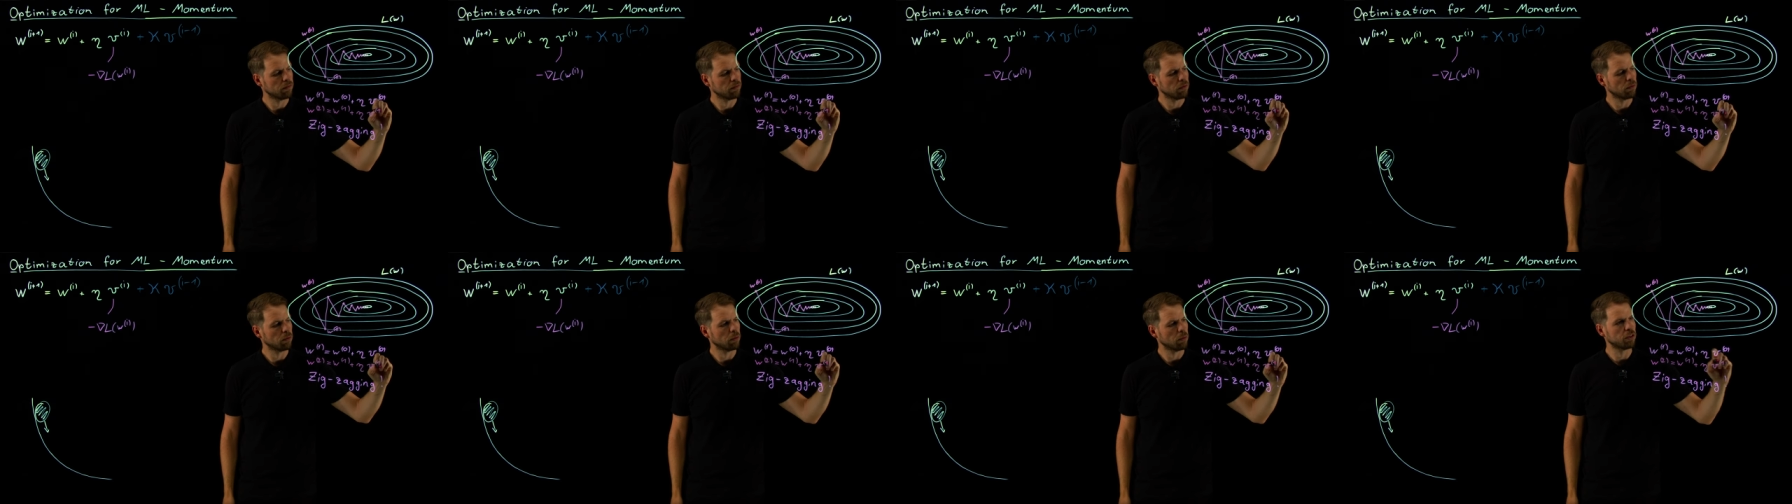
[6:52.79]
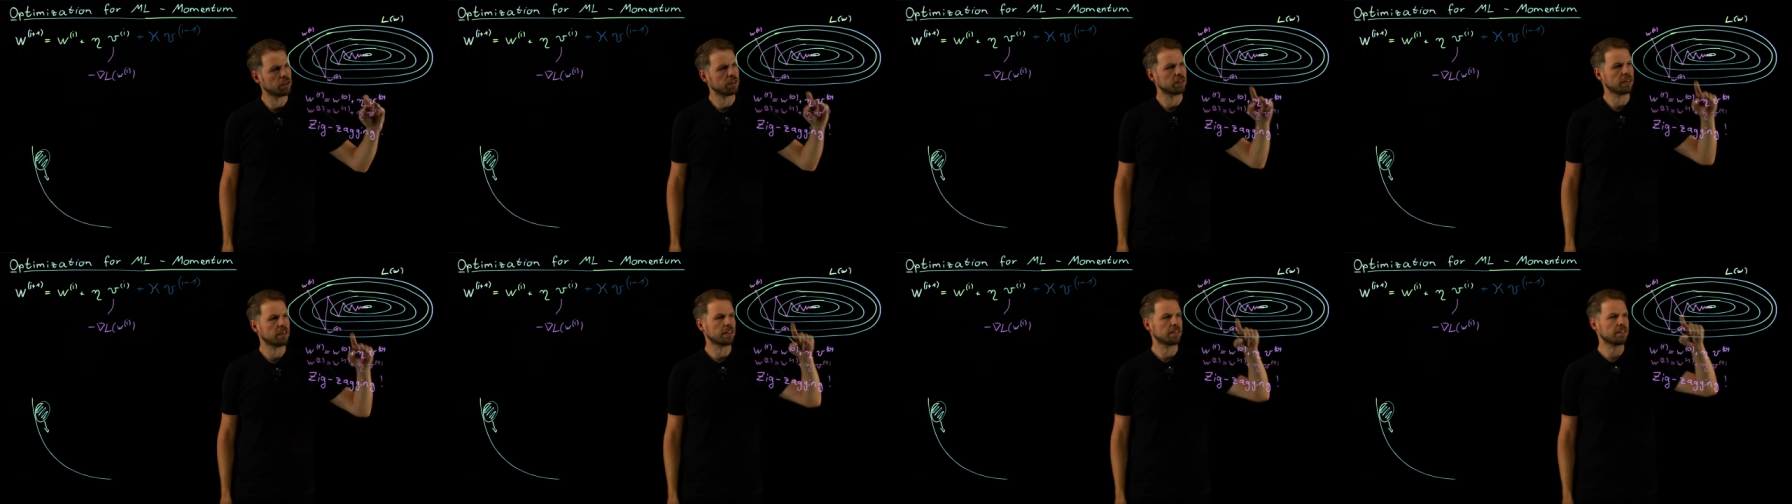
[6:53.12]
which
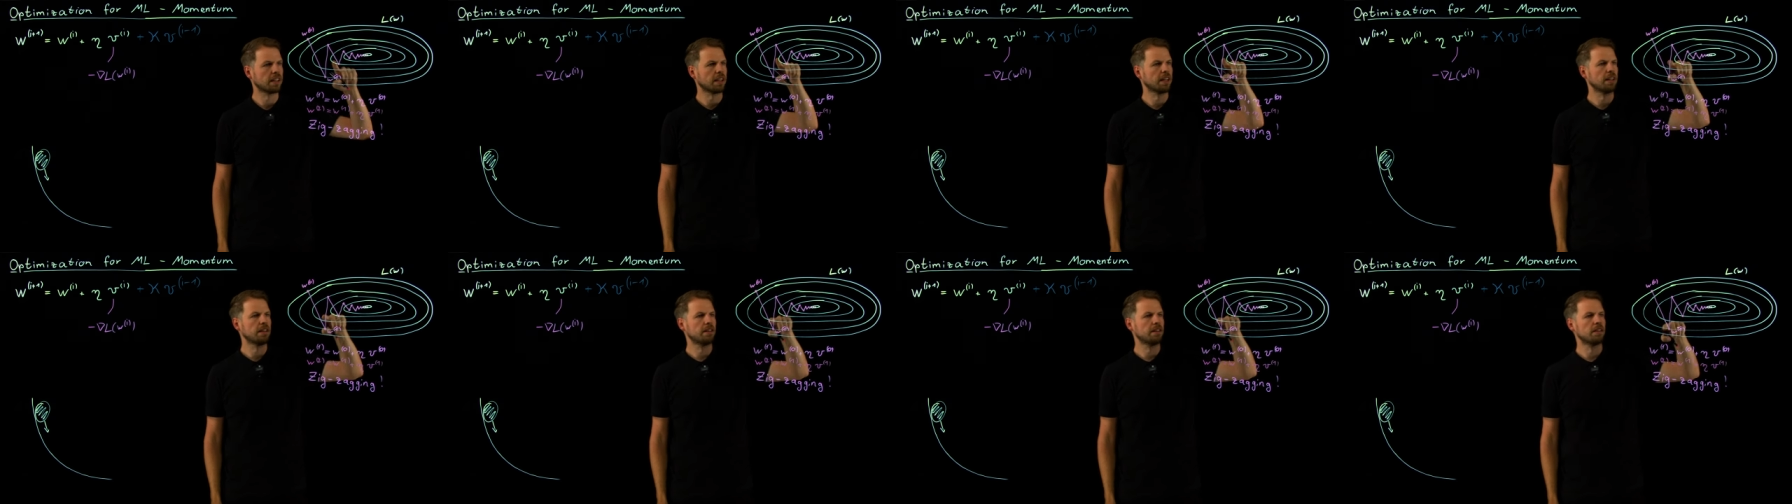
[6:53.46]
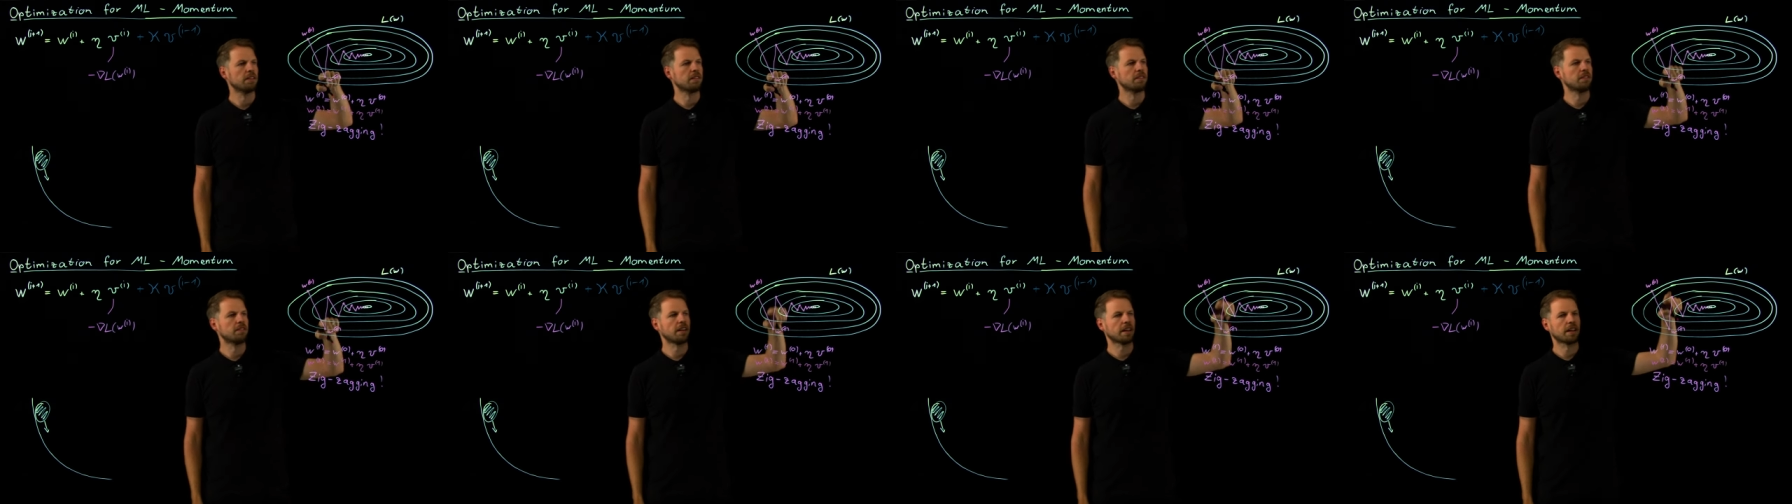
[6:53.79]
is exactly this
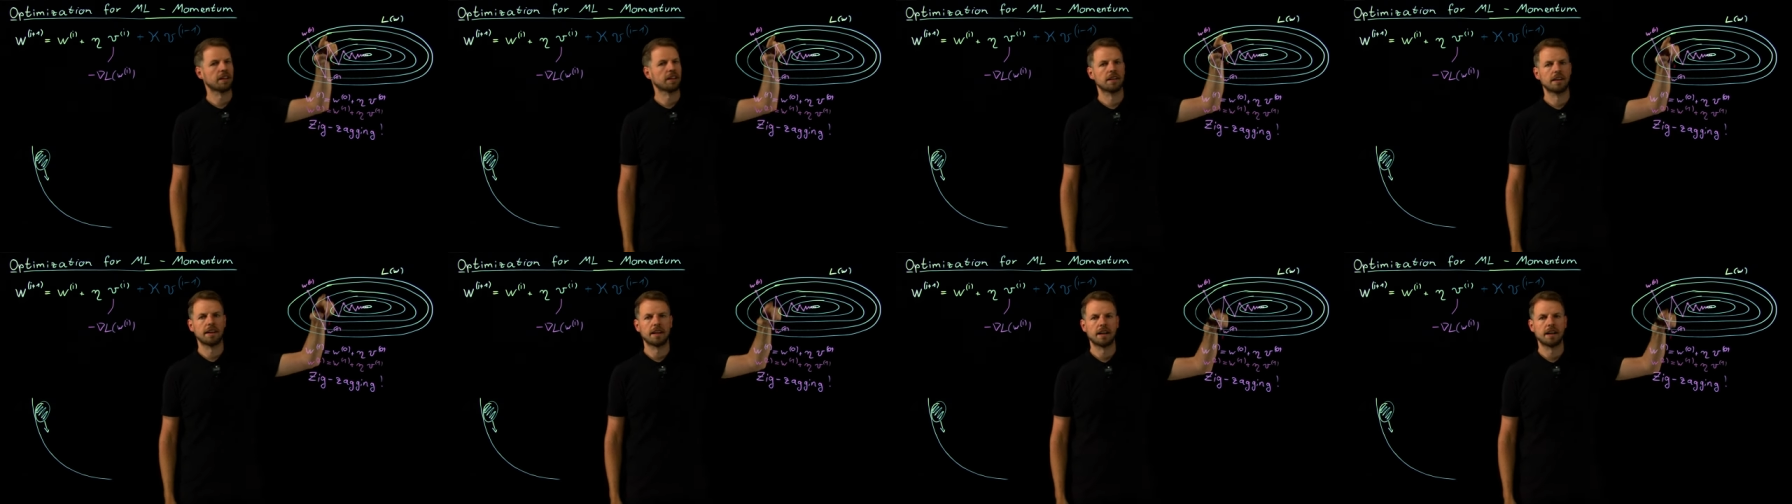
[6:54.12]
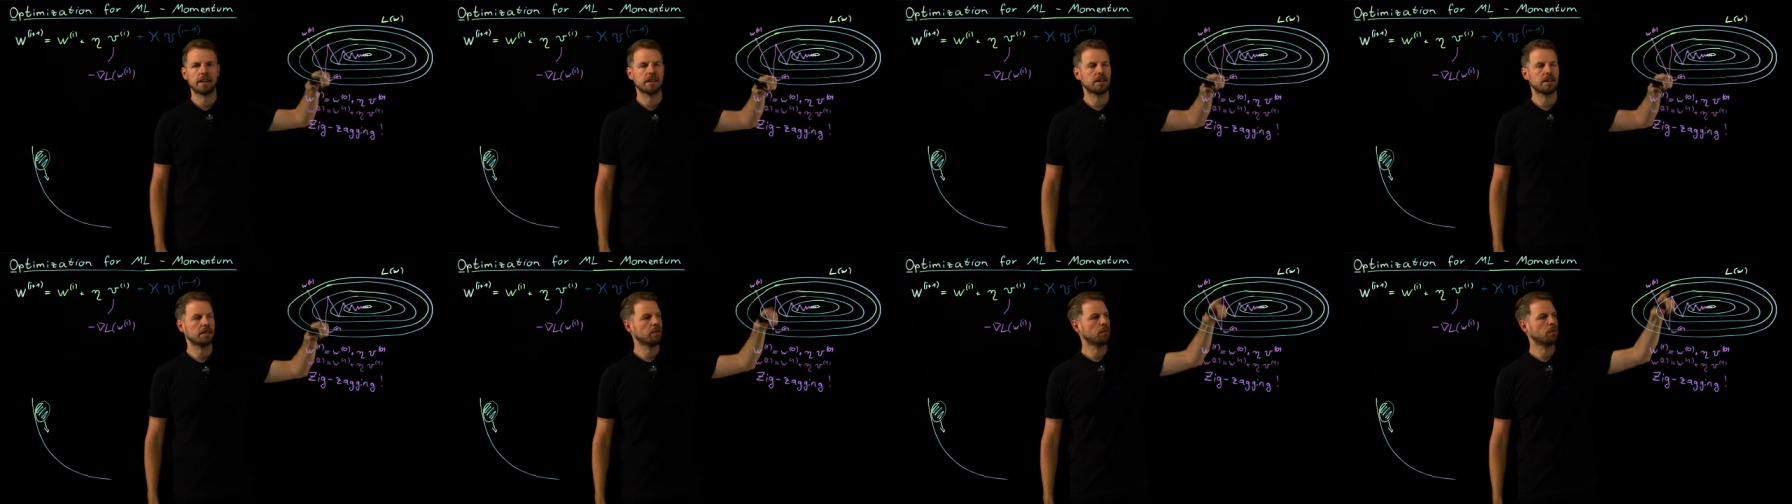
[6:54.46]
second
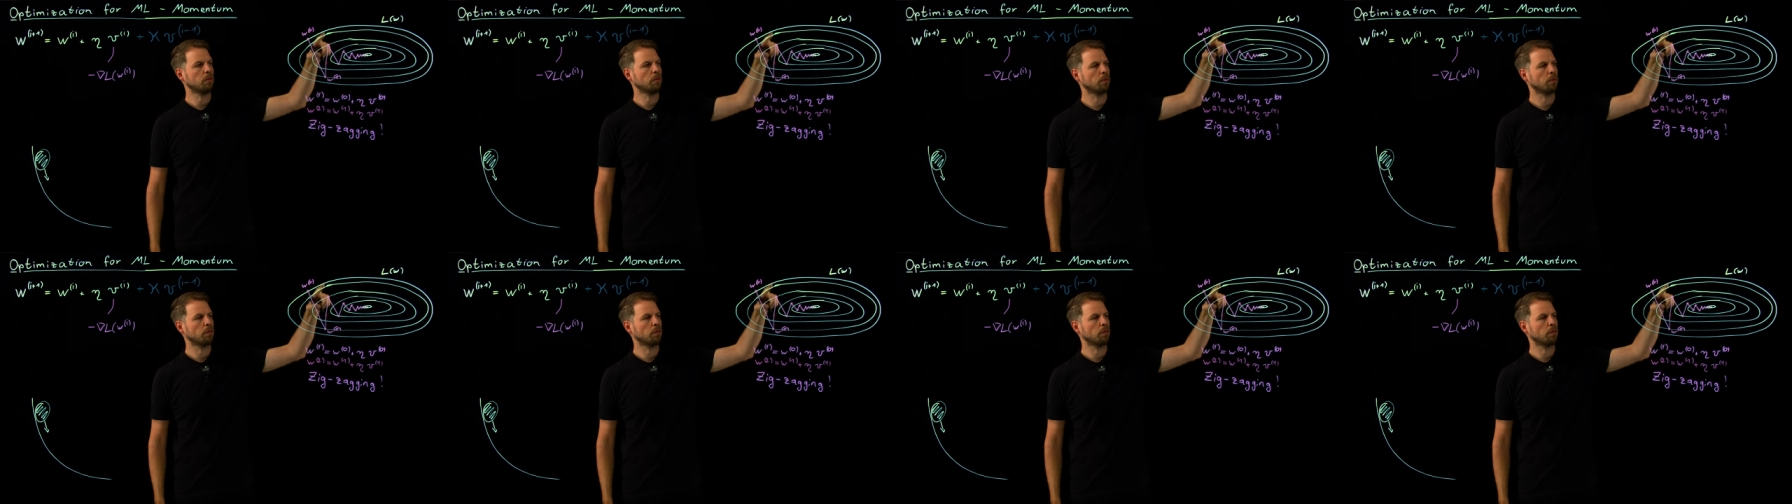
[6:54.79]
line,